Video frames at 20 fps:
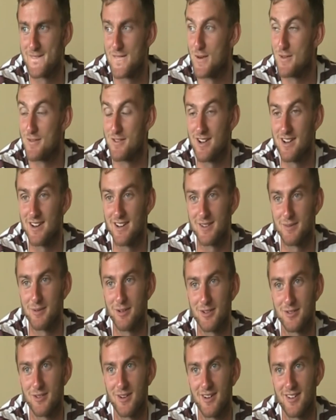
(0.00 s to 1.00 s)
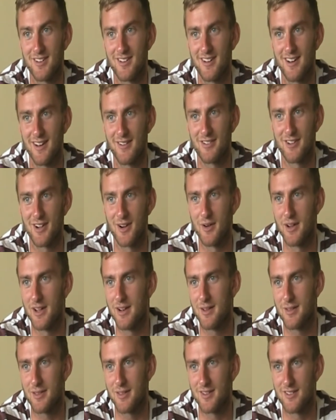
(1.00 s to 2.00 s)
Not really, to be honest, I'll have a go at
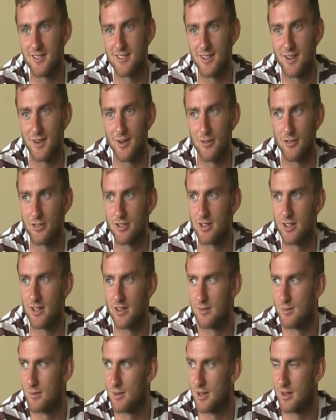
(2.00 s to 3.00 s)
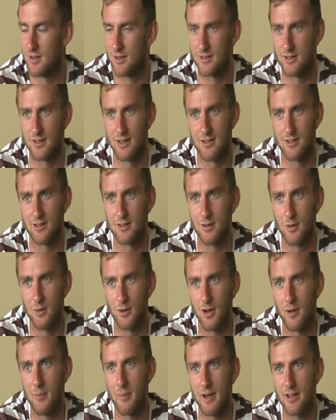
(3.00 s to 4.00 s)
anything. So obviously we need to do
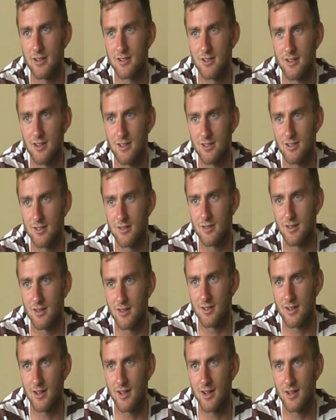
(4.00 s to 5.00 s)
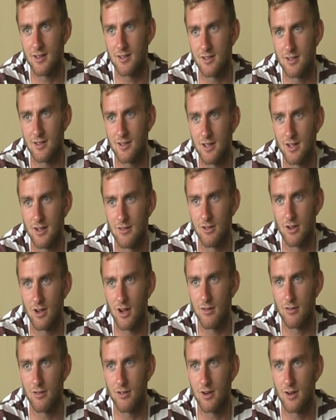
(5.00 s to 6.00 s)
a lot of pasta dishes and like that to
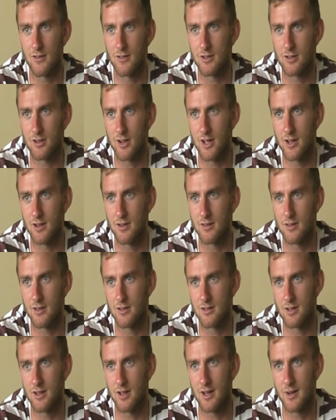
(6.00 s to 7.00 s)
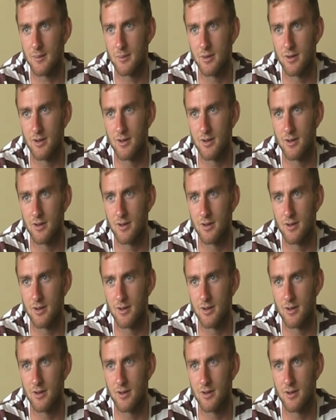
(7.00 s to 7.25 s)
recover after training and things like that.